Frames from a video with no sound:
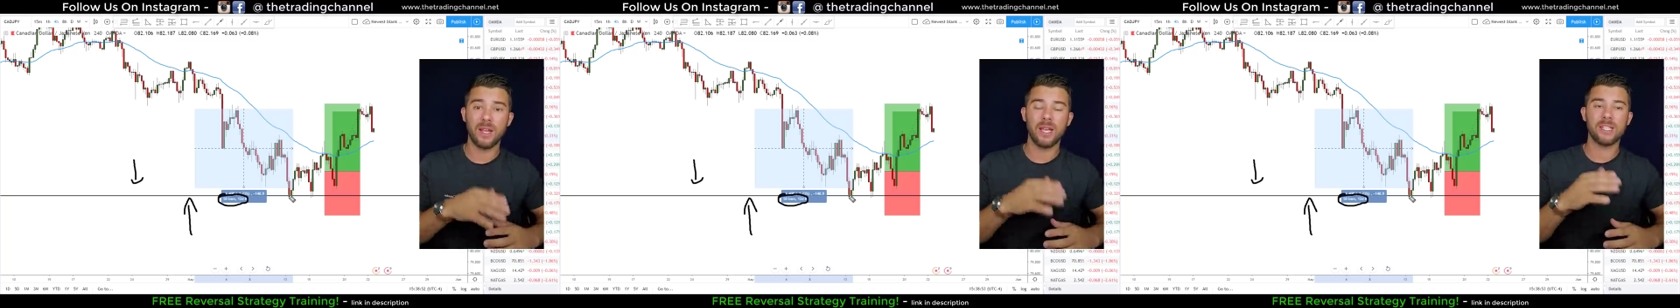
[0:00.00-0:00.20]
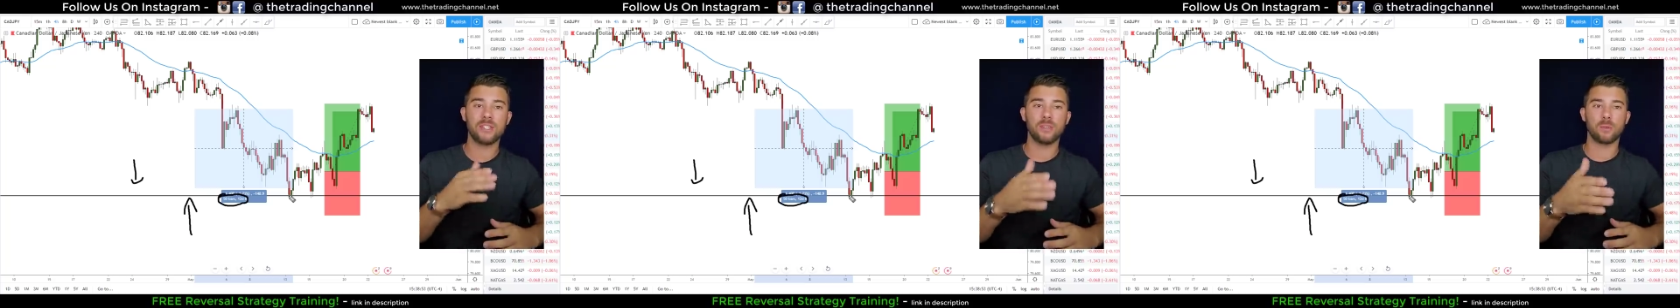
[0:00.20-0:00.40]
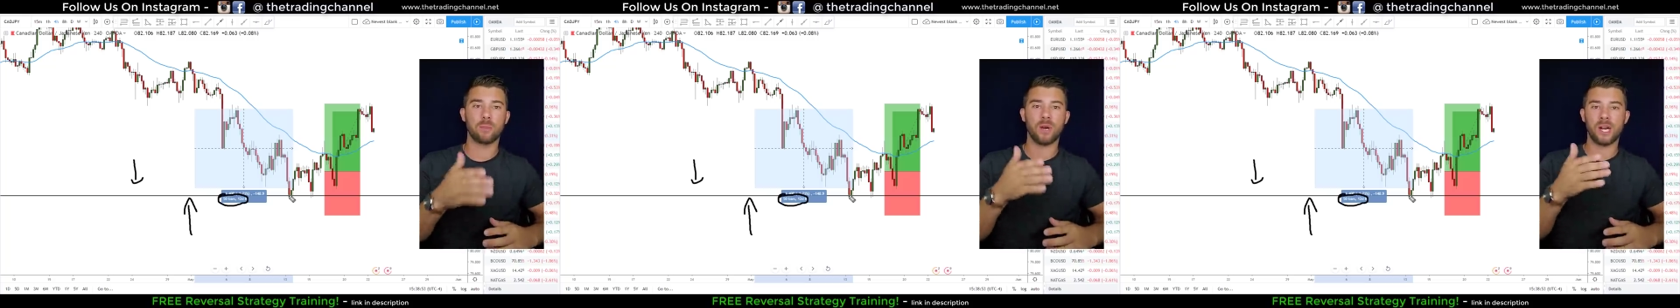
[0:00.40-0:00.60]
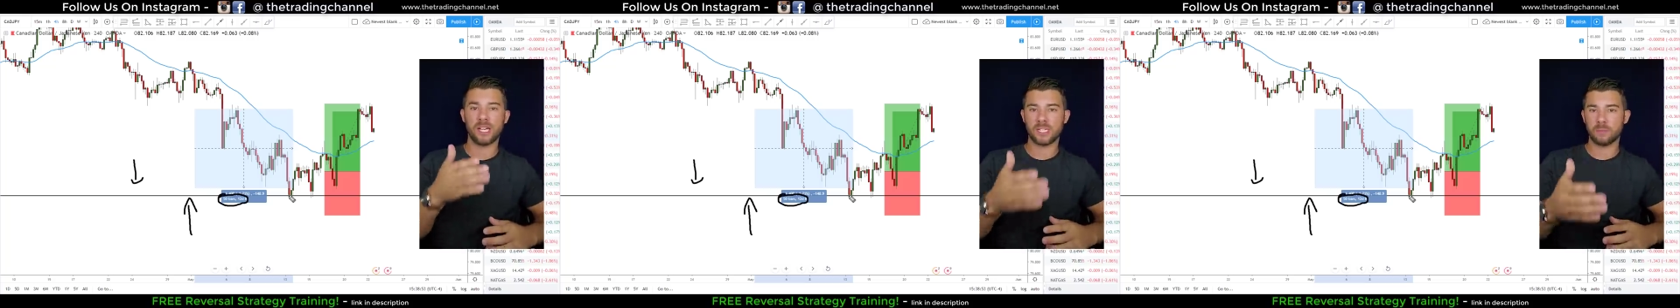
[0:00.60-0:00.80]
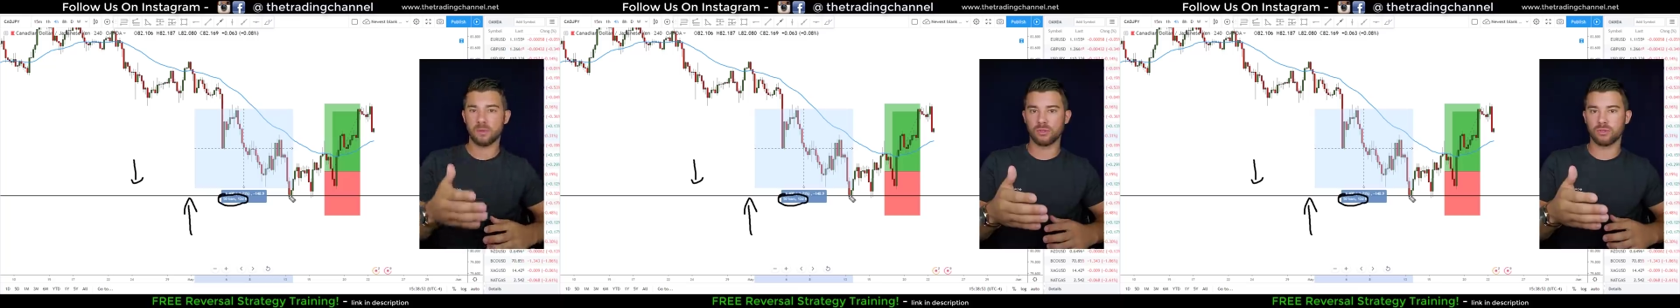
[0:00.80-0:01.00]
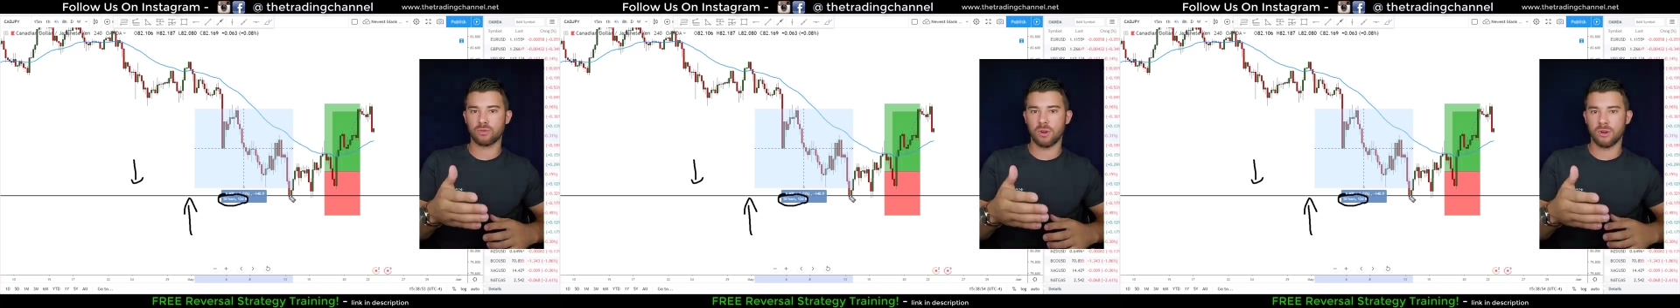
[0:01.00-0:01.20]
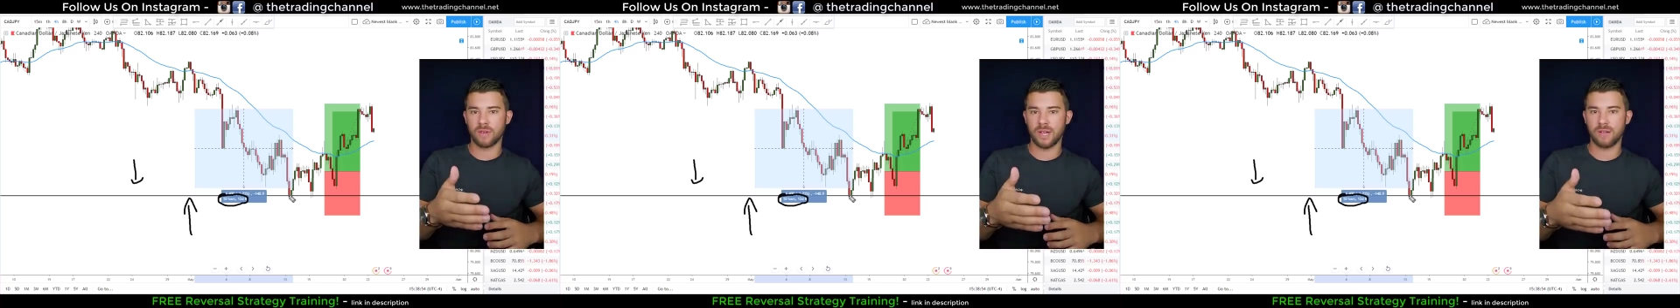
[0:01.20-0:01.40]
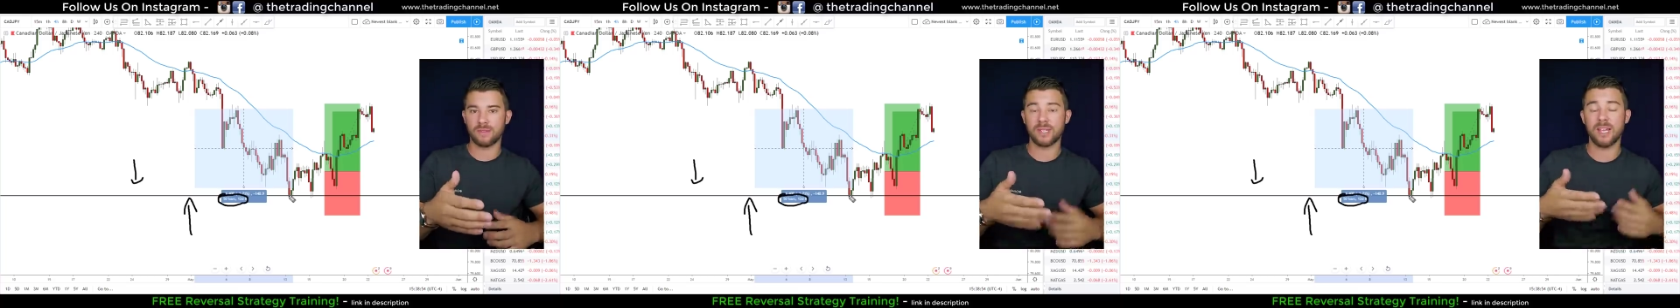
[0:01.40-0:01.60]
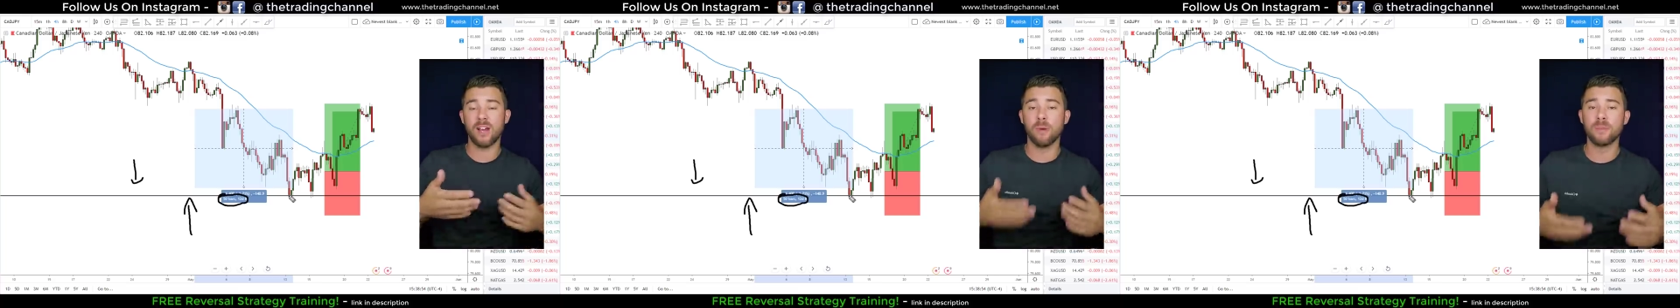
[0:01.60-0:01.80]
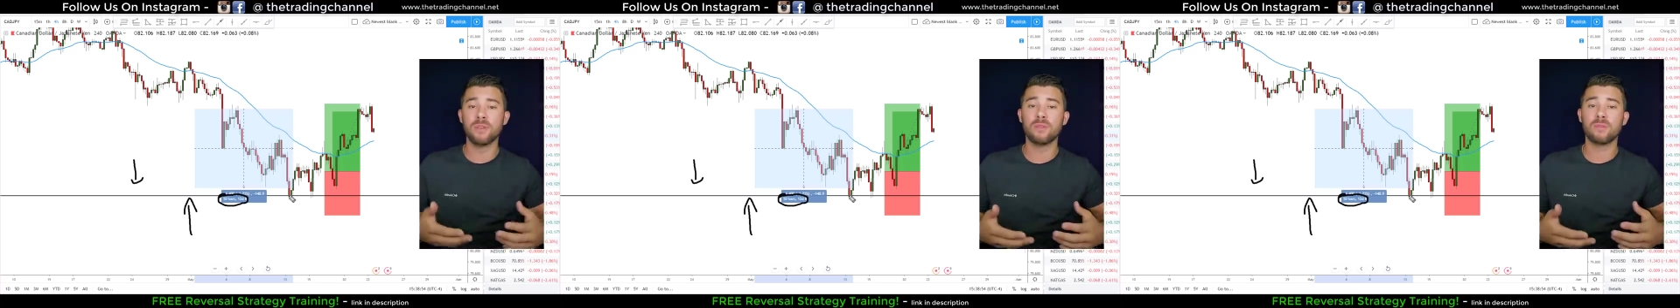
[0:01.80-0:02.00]
is your possible drawdown to
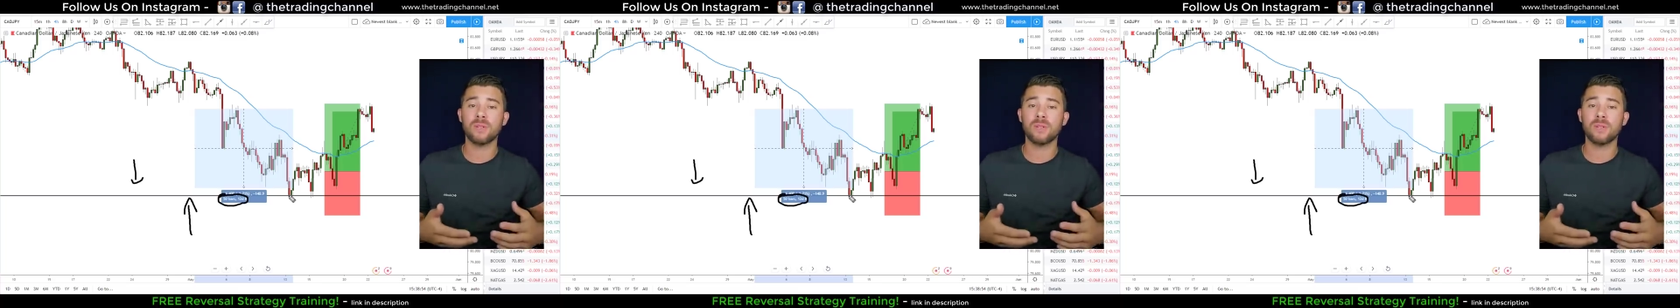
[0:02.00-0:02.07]
help you